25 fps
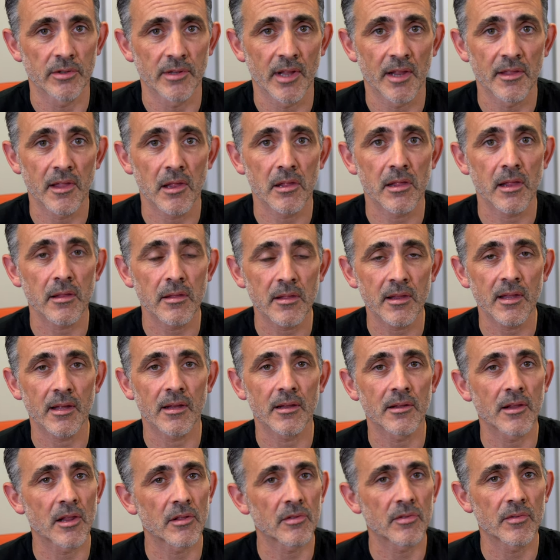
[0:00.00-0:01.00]
Now this isn't,
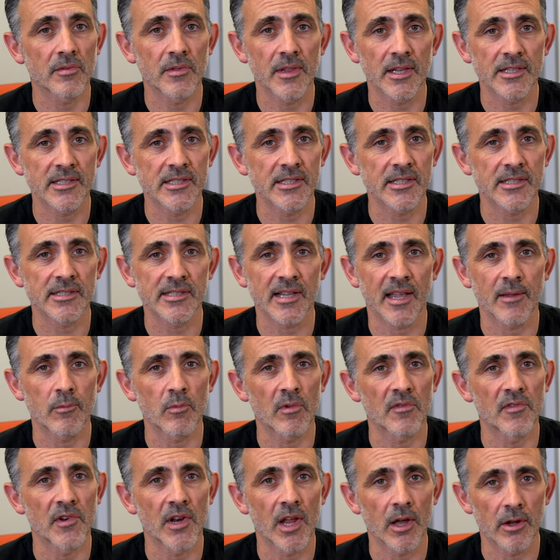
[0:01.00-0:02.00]
this is the same
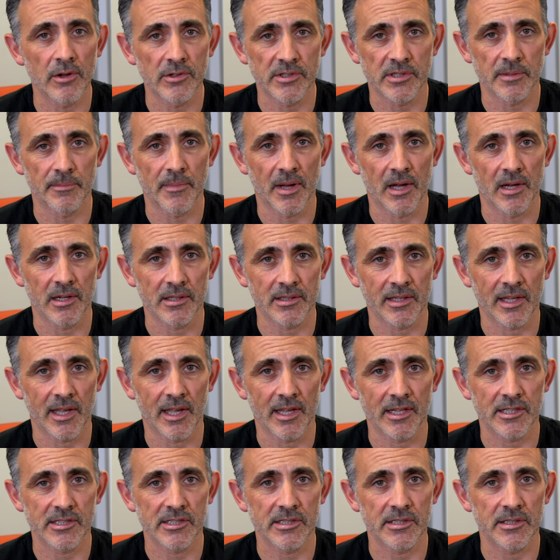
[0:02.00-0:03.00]
with loads of marked
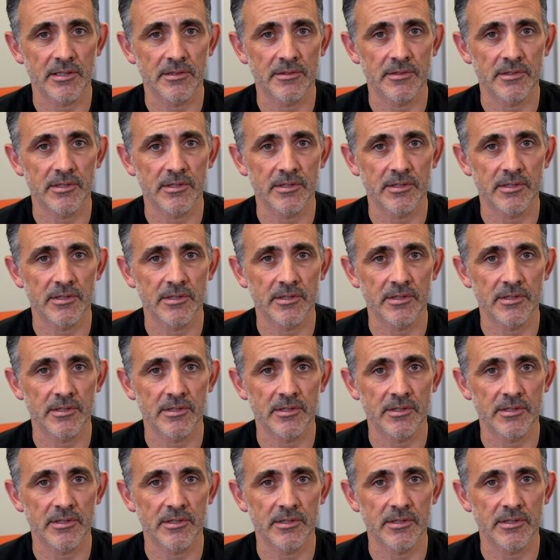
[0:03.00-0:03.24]
decks.